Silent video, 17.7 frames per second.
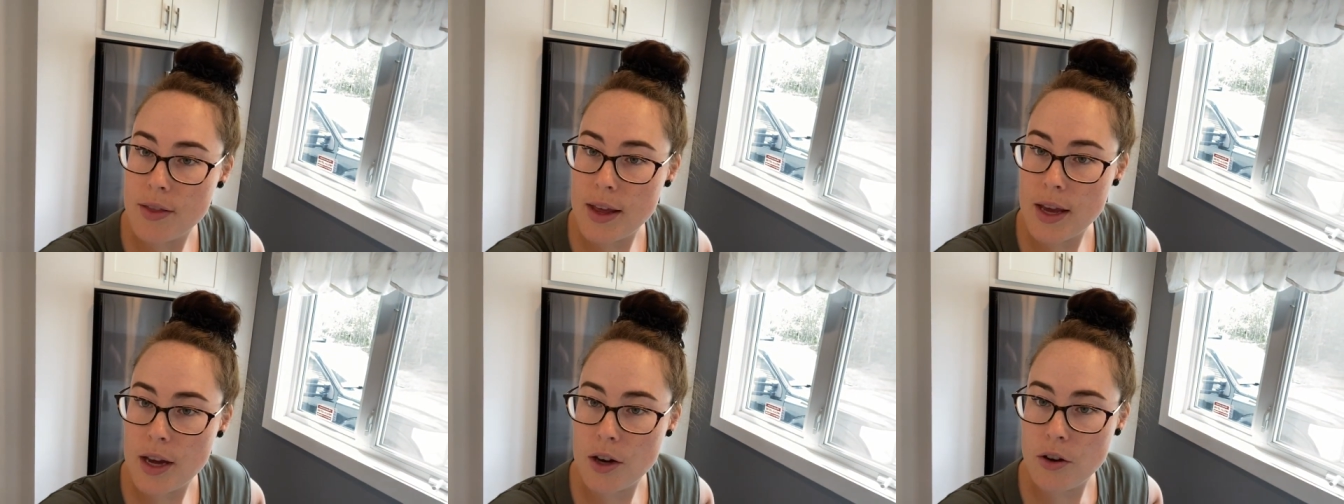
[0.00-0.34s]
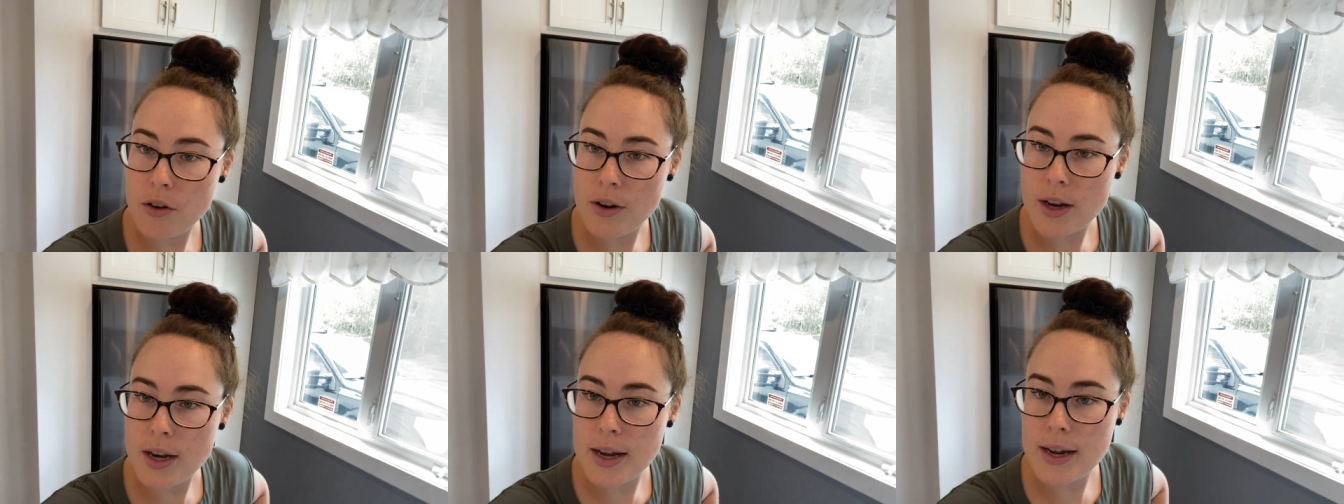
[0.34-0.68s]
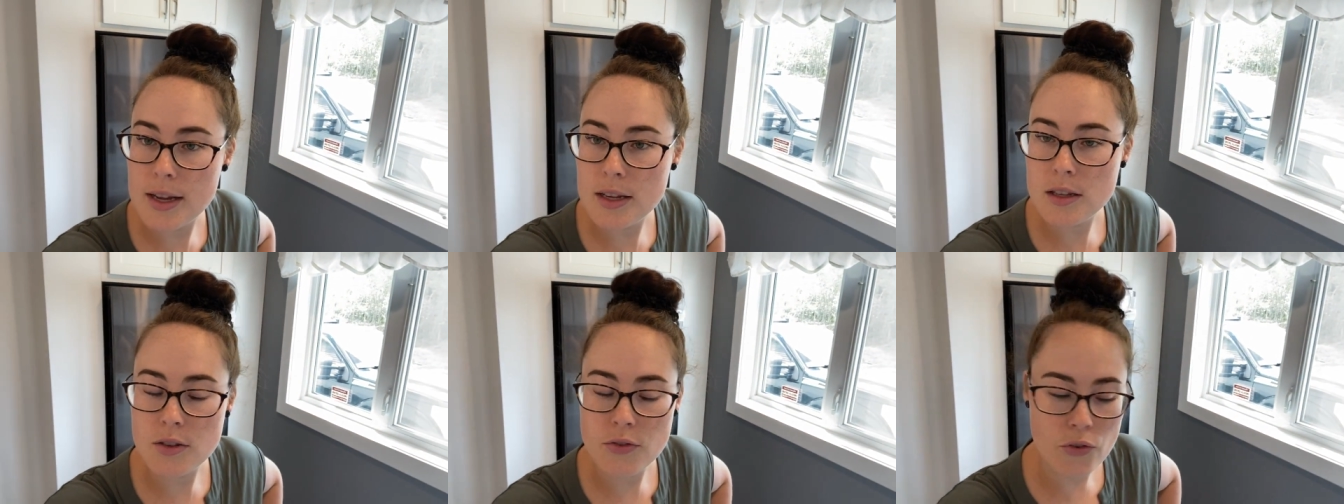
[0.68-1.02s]
the
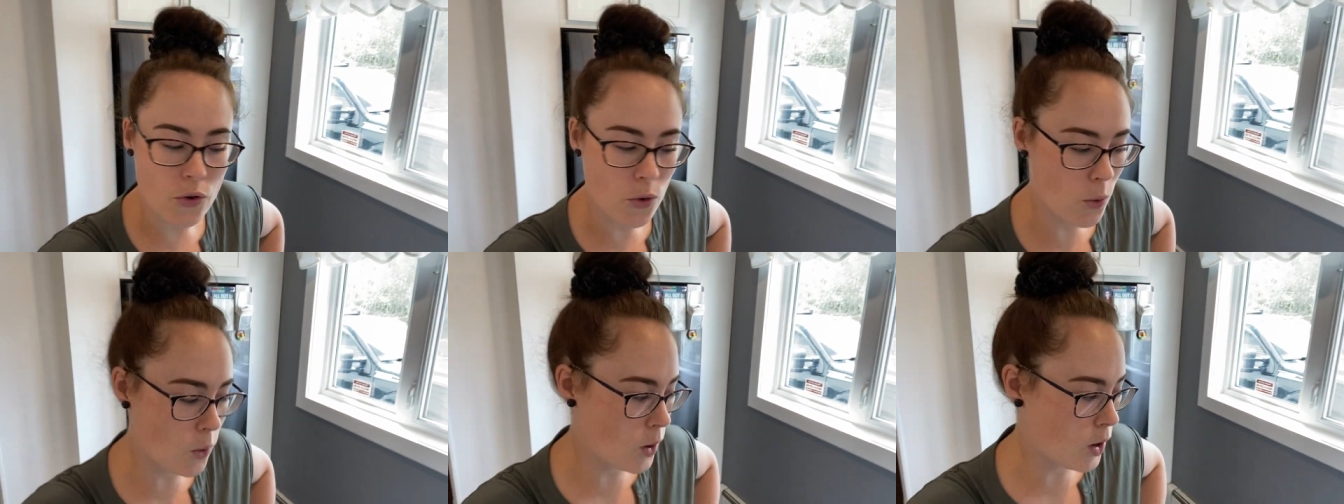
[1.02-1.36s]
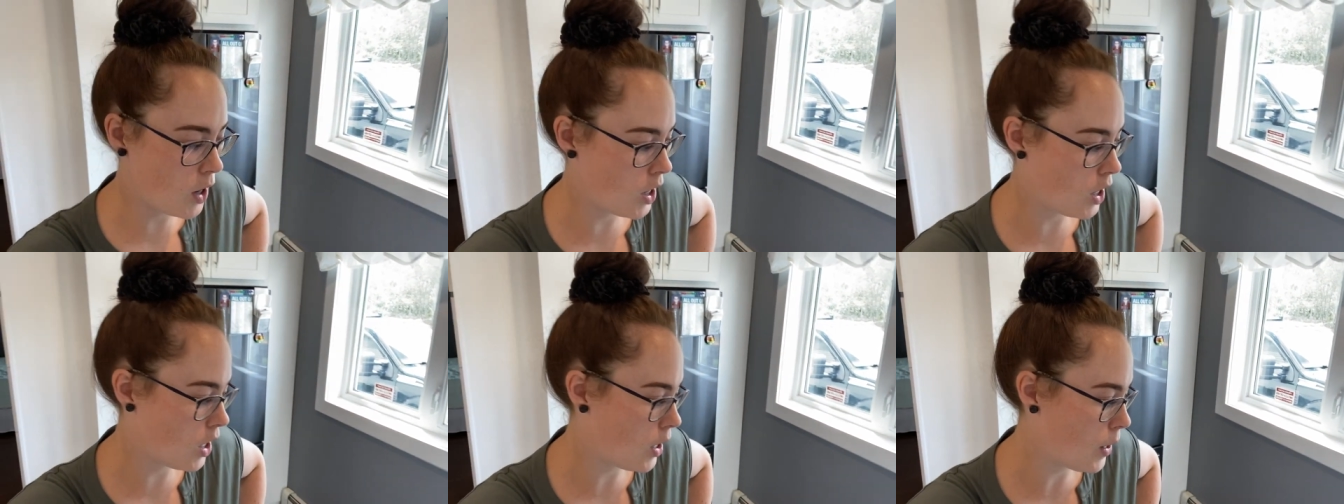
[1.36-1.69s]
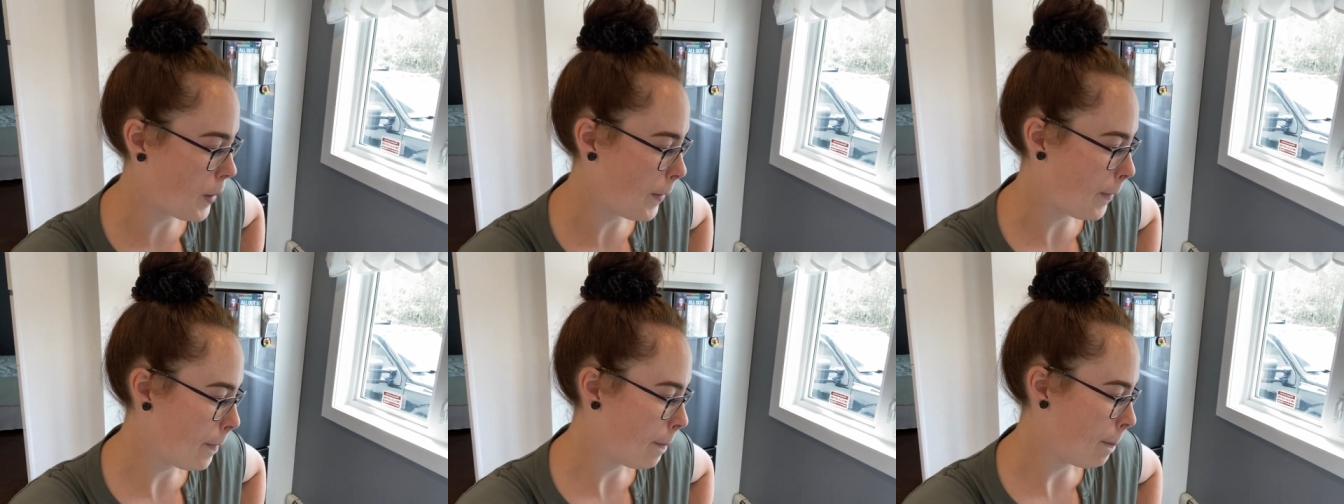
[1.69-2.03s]
ingredients for,
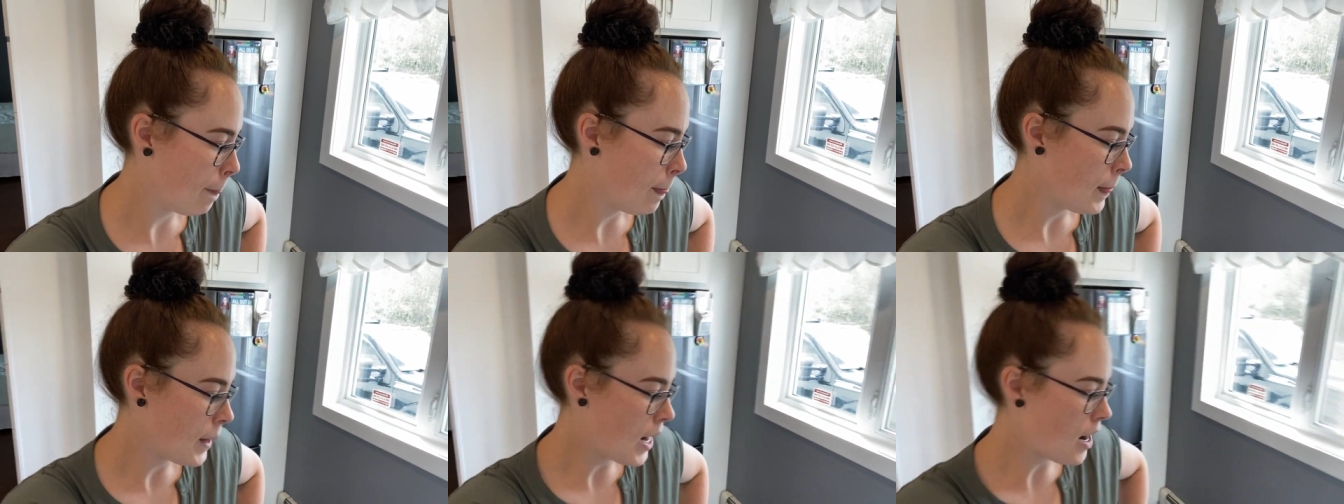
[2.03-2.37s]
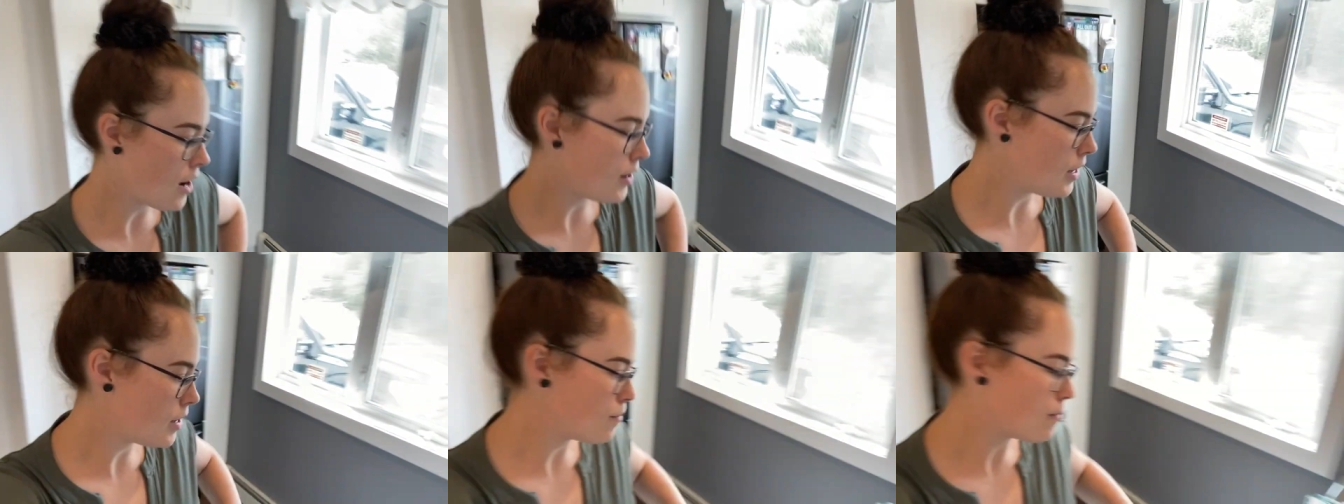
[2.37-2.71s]
I already